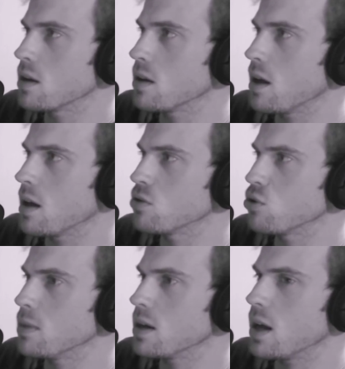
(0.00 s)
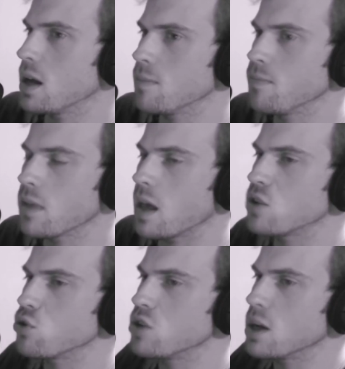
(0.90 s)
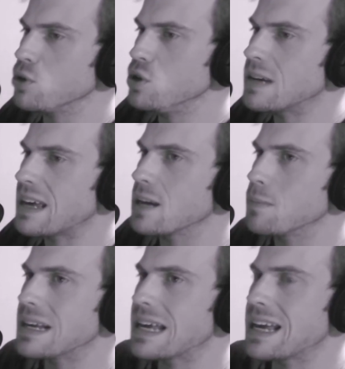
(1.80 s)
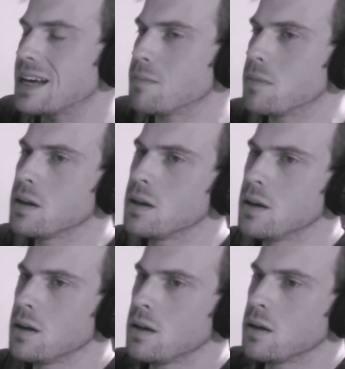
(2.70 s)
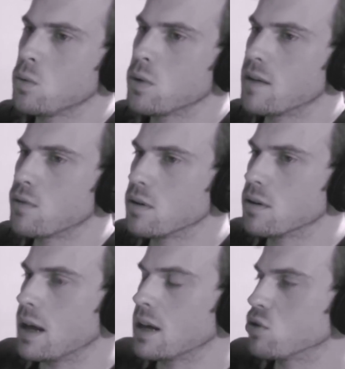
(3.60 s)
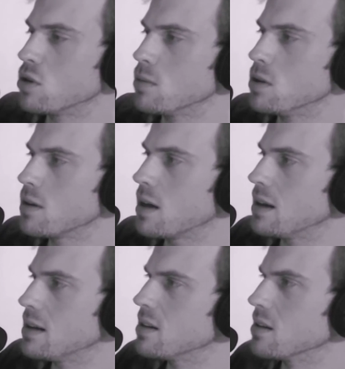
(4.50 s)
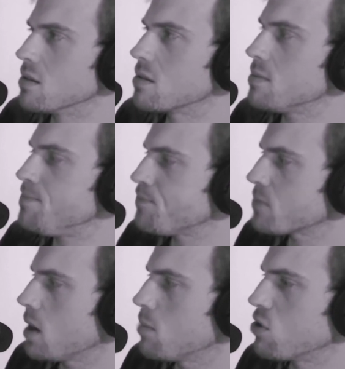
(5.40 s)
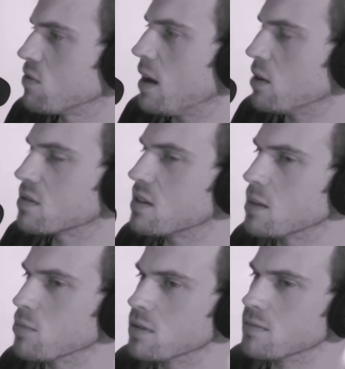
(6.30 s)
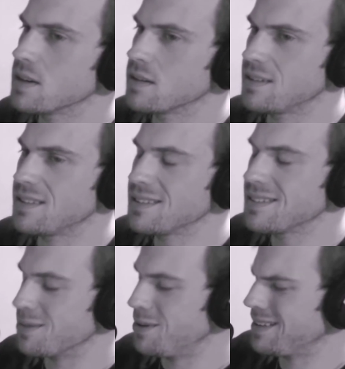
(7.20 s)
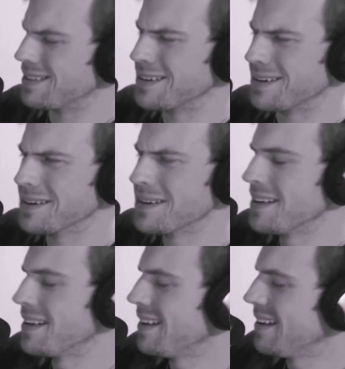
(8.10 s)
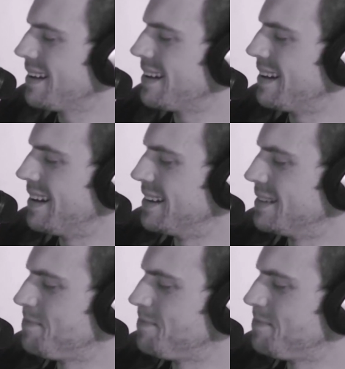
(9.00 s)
Andrew WK became whatever Andrew WK is. Profound statement right there. Uh,